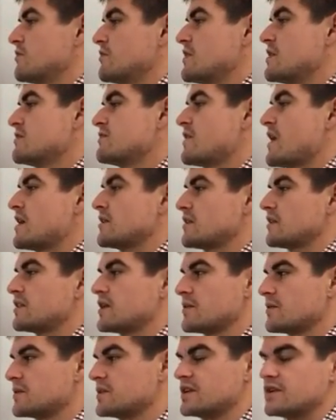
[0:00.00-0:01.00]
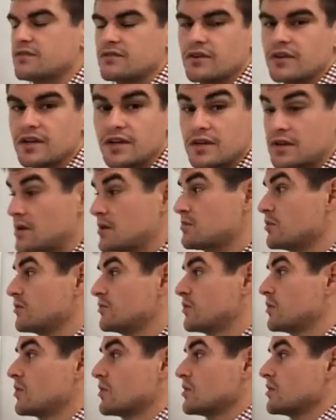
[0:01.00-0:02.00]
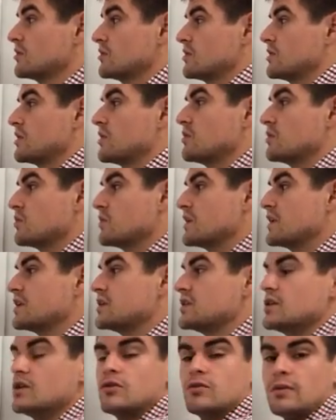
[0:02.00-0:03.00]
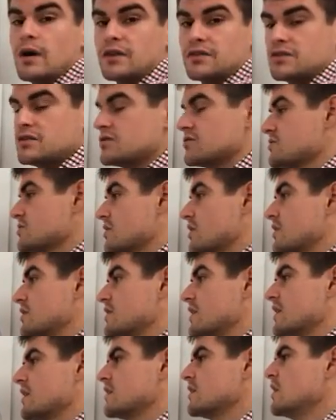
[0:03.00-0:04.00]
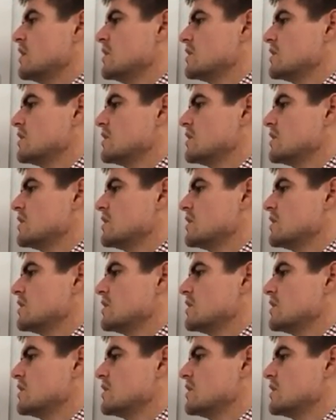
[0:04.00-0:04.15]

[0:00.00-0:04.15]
He found that they were different, and before, we didn't know about the neutron yet.